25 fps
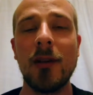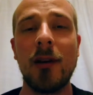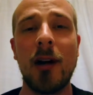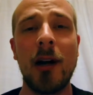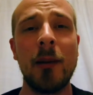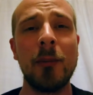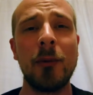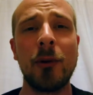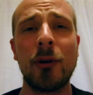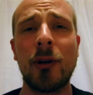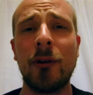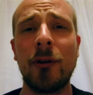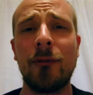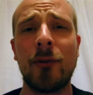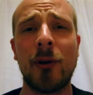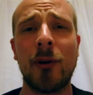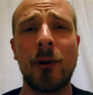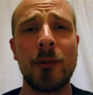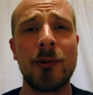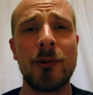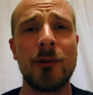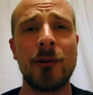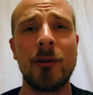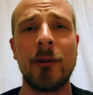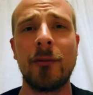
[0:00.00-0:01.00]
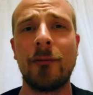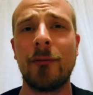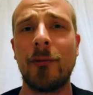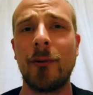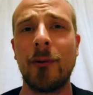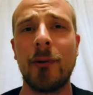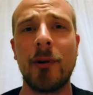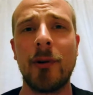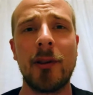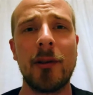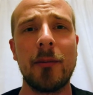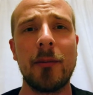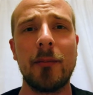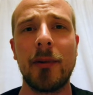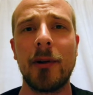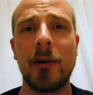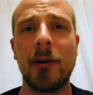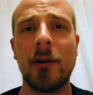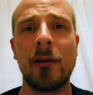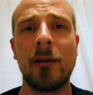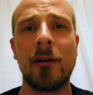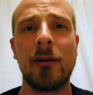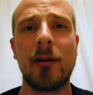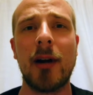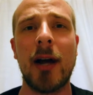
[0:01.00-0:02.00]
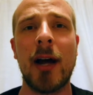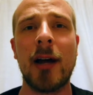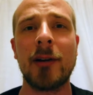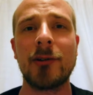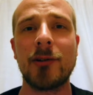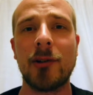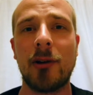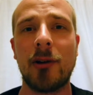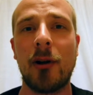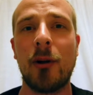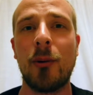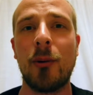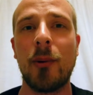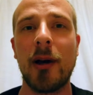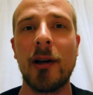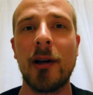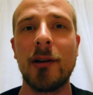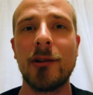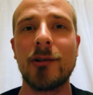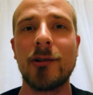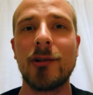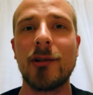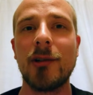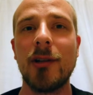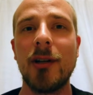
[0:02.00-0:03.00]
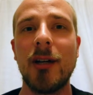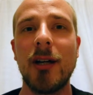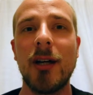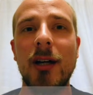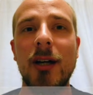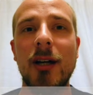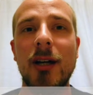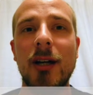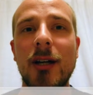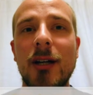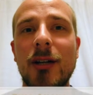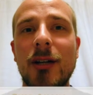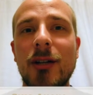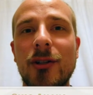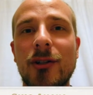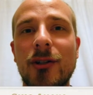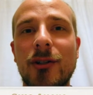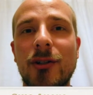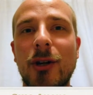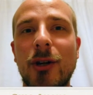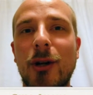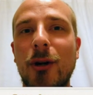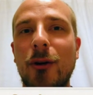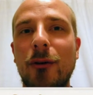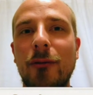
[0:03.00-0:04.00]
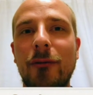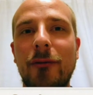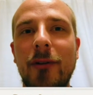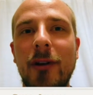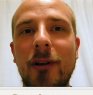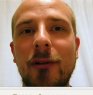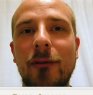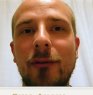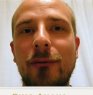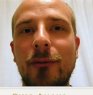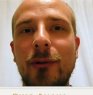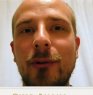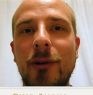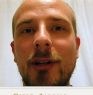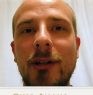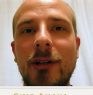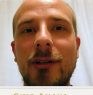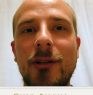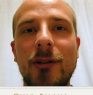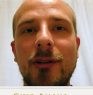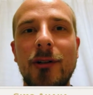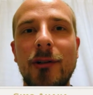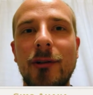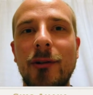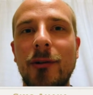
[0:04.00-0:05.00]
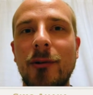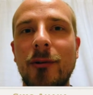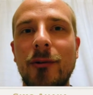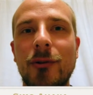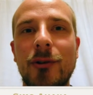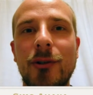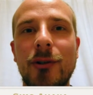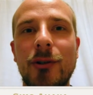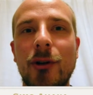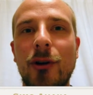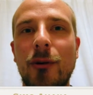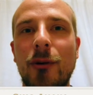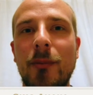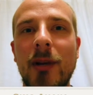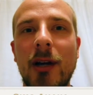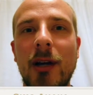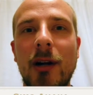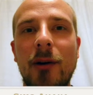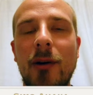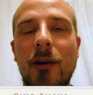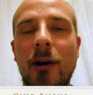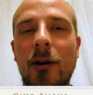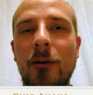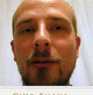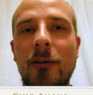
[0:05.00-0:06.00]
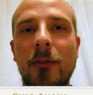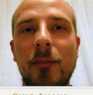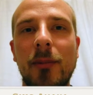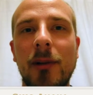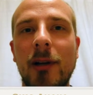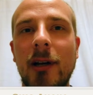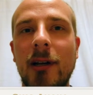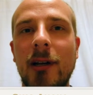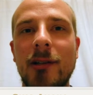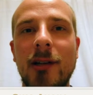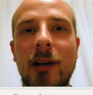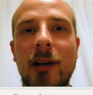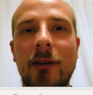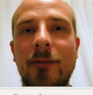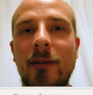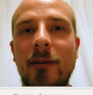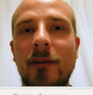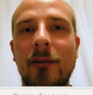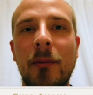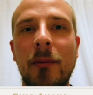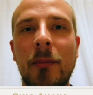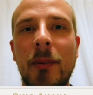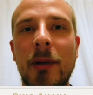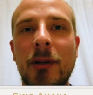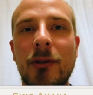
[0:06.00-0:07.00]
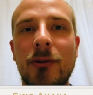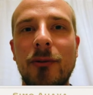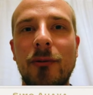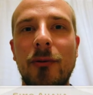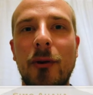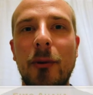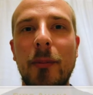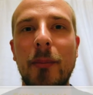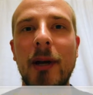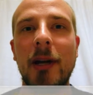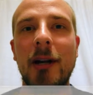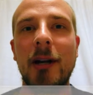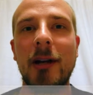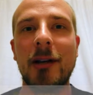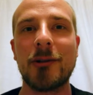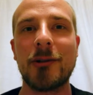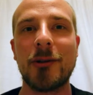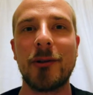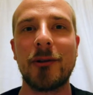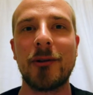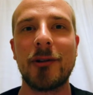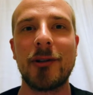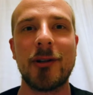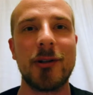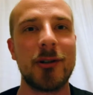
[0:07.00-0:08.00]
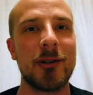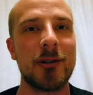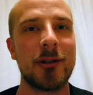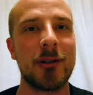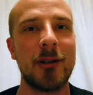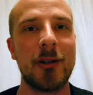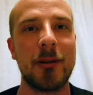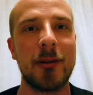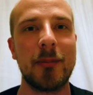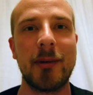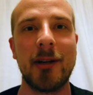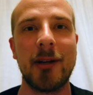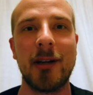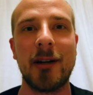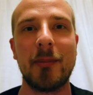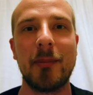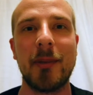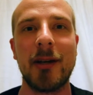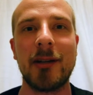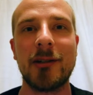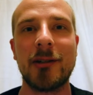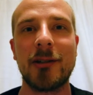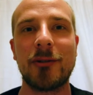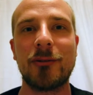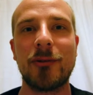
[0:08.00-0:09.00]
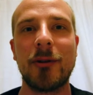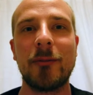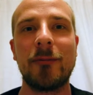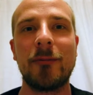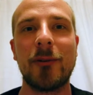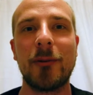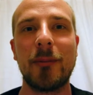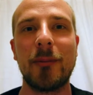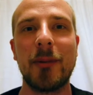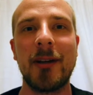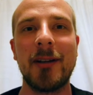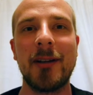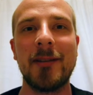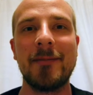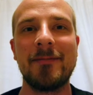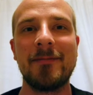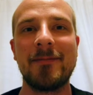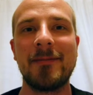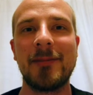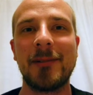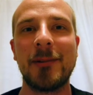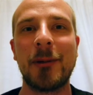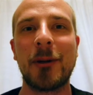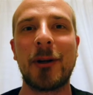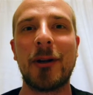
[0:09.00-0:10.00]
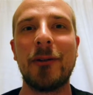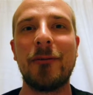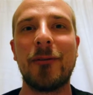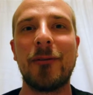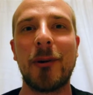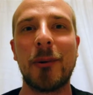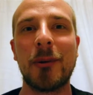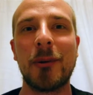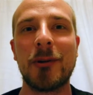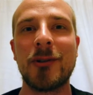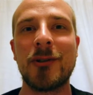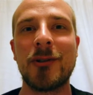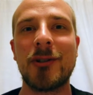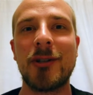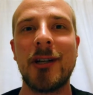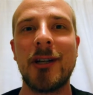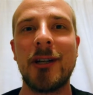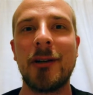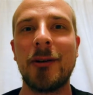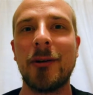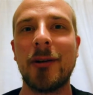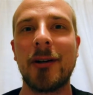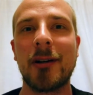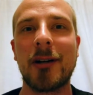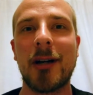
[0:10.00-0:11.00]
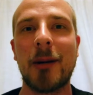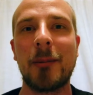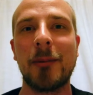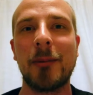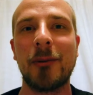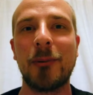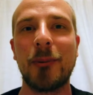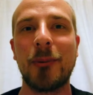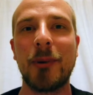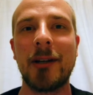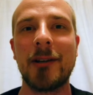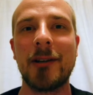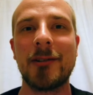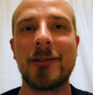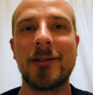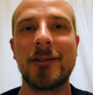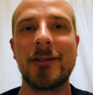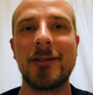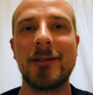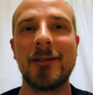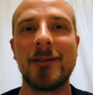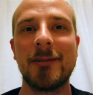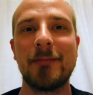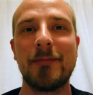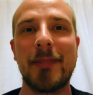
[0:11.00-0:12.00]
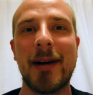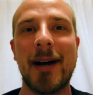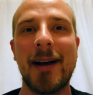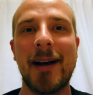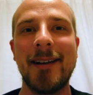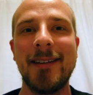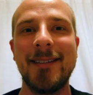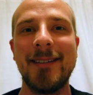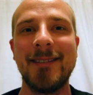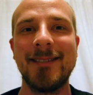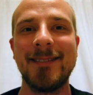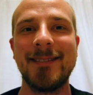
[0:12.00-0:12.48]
I'm looking forward to the food and the beer, as always. So feel free to show me around the place. I've never been to Romania, so this is going to be an amazing trip for me. Looking forward to seeing you in a couple of weeks. Bye.